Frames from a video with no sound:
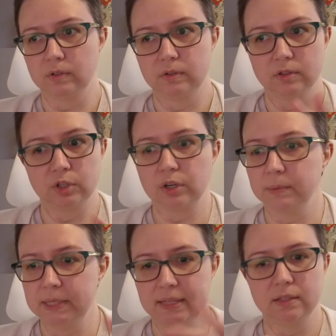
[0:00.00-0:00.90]

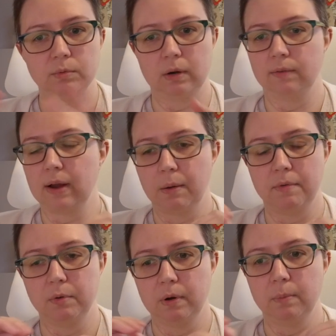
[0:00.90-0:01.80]
circumstances, whatever,
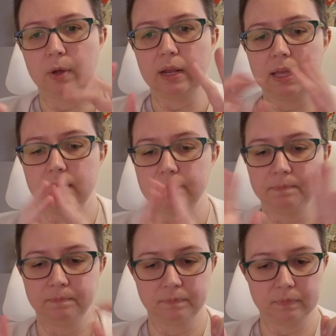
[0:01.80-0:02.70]
however you want to put it,
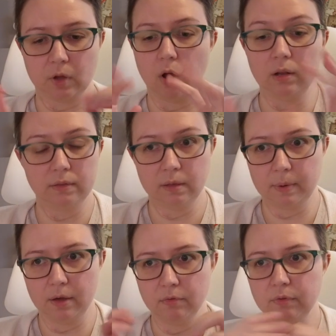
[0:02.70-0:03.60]
all of the
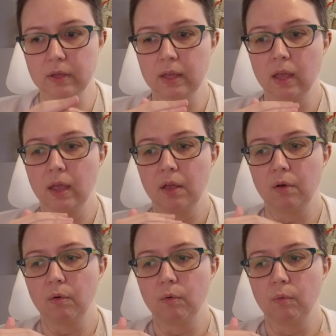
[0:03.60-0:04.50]
above,
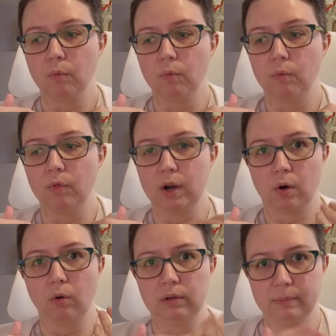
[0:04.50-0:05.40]
that
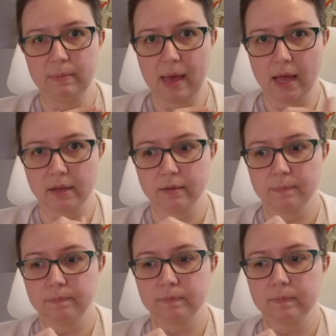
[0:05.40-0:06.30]
are holding me back.
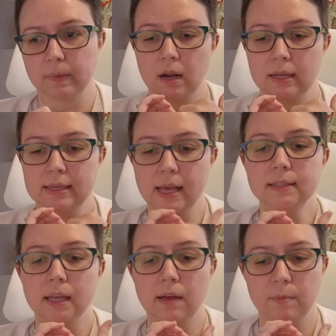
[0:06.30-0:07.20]

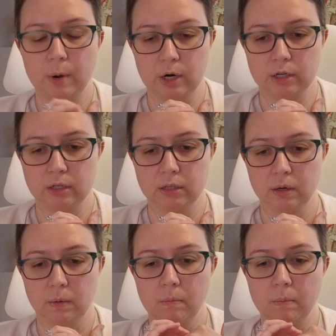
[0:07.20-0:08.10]
Yes, I have a partner,
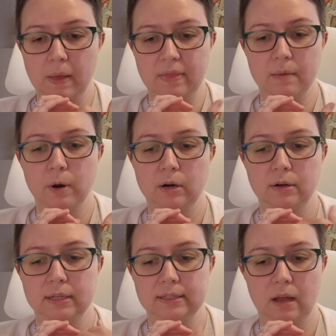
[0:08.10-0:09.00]
but that
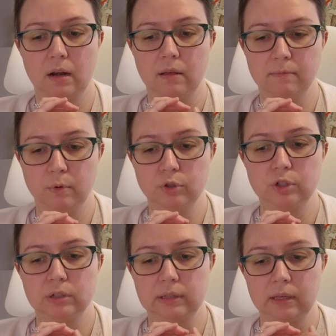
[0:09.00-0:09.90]
partner is not
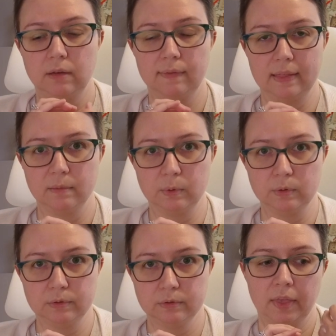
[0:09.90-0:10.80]
emotionally
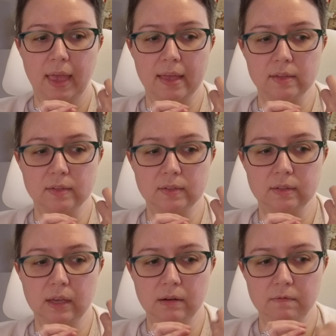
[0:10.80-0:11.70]
available,
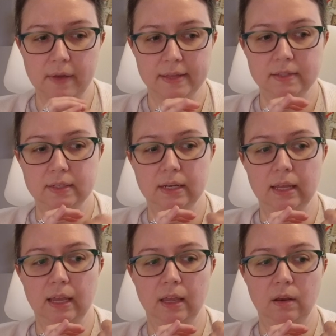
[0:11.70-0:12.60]
as invested
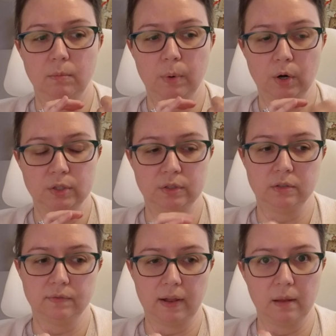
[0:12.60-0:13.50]
in personal
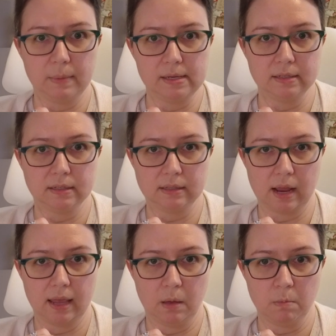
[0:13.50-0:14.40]
development as
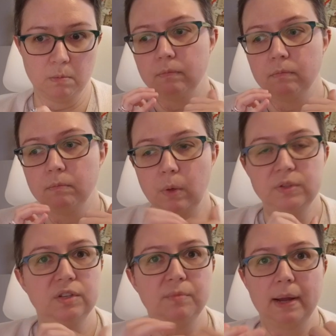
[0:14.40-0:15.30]
I am.
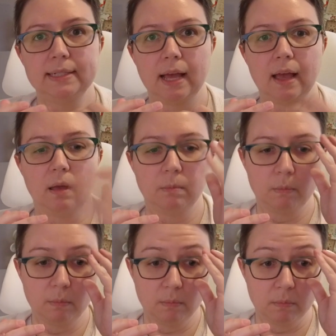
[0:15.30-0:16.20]
Most of my time